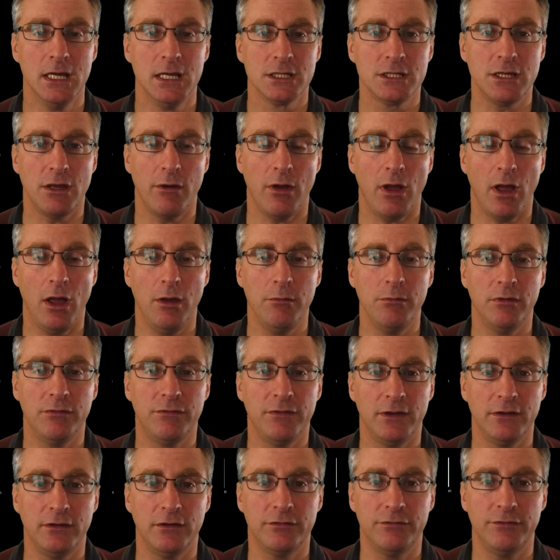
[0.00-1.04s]
So I hope you
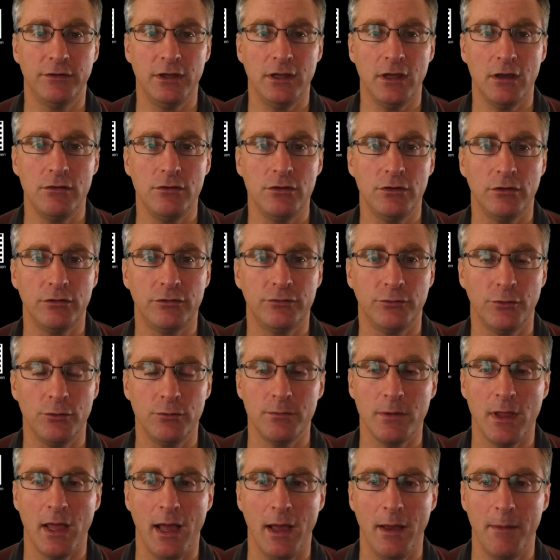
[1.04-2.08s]
found this video
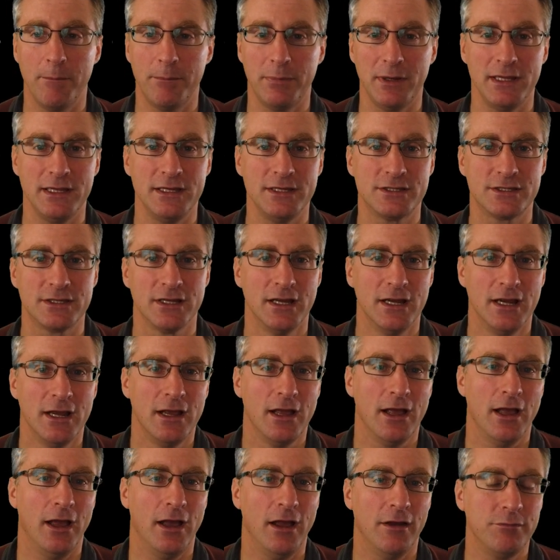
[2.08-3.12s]
useful. Please,
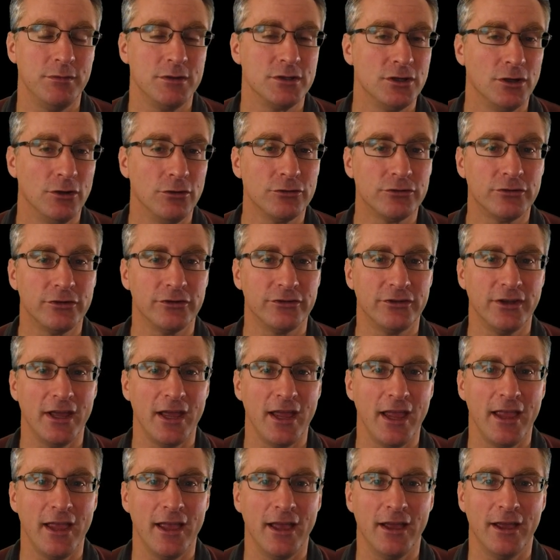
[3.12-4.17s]
I've been told to
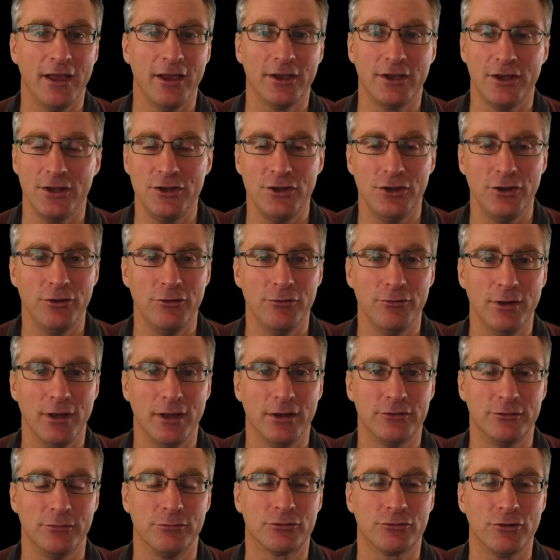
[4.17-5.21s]
say, can
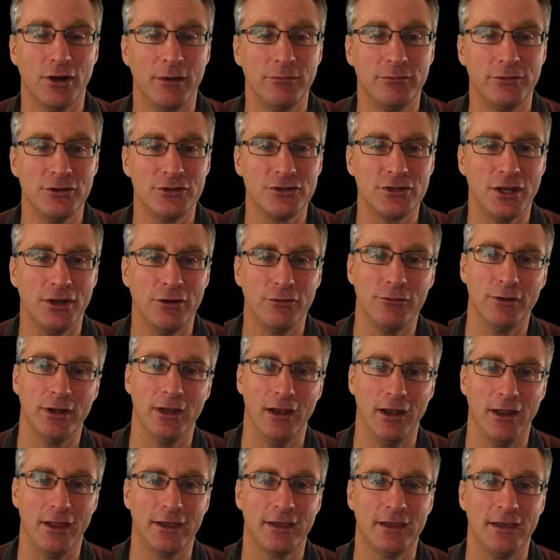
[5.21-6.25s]
you subscribe to the channel
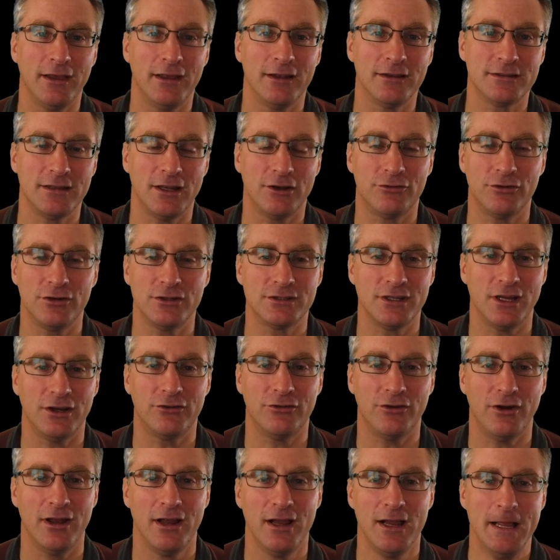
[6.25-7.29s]
and like it, etc.,
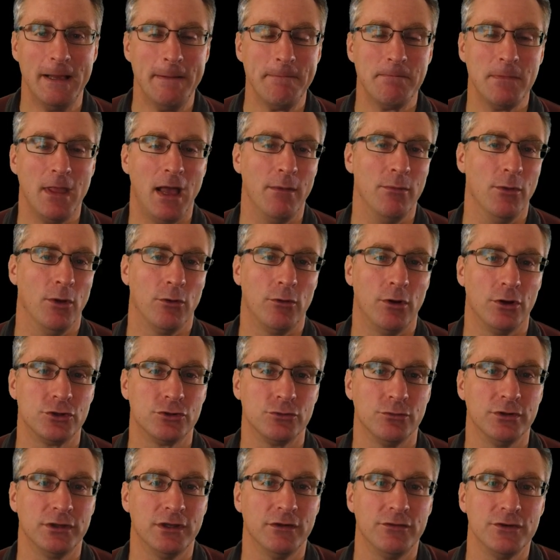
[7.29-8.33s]
etc. I'm not quite
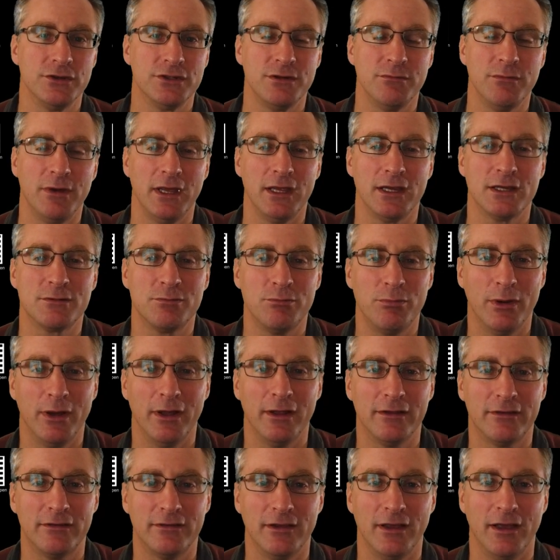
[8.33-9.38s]
sure what difference it makes,
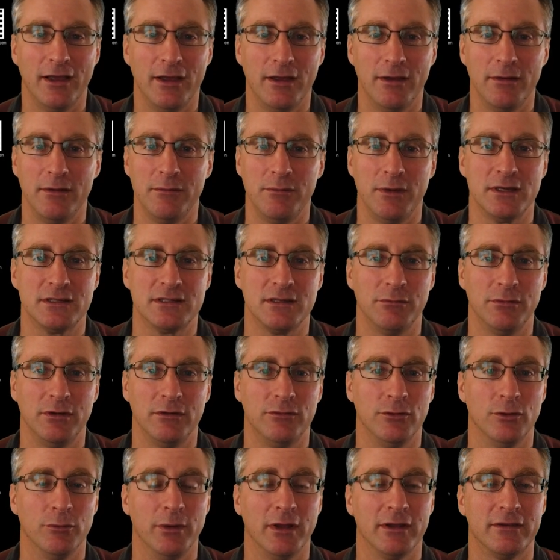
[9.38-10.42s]
but it makes
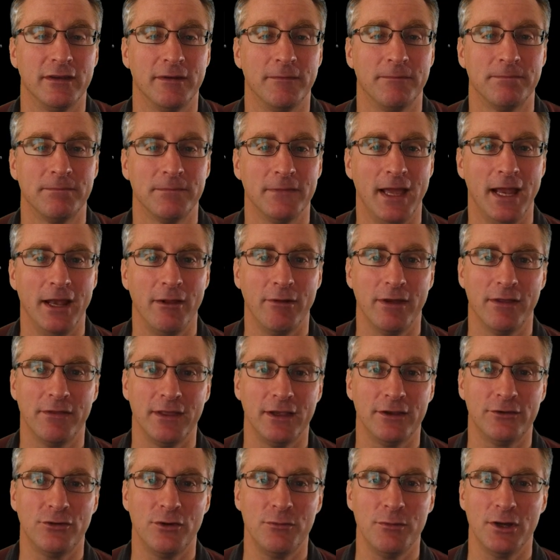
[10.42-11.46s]
somebody feel better. Anyway,
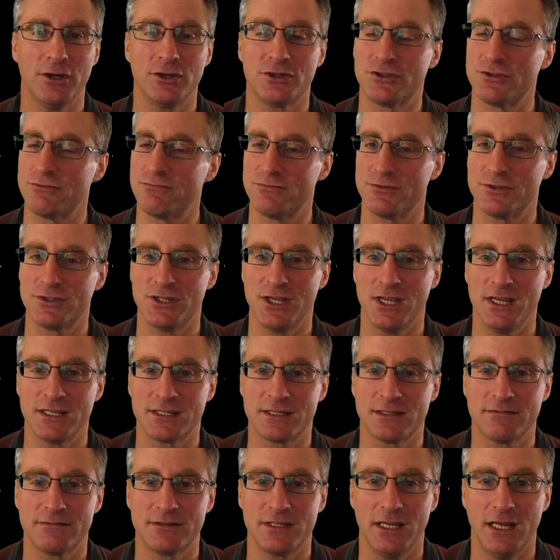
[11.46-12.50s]
thanks very much.
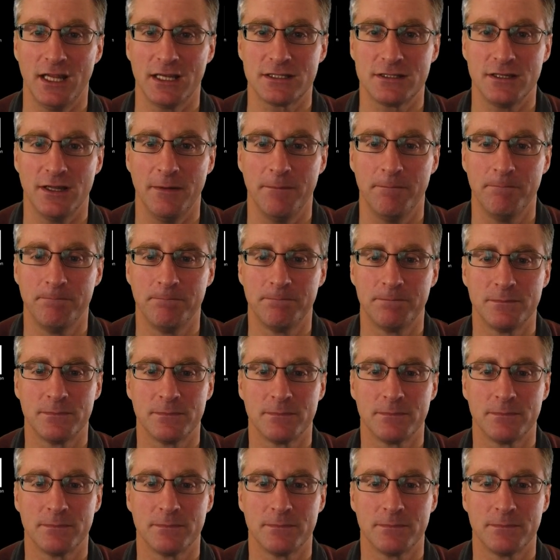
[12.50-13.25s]
Cheers. See you next time.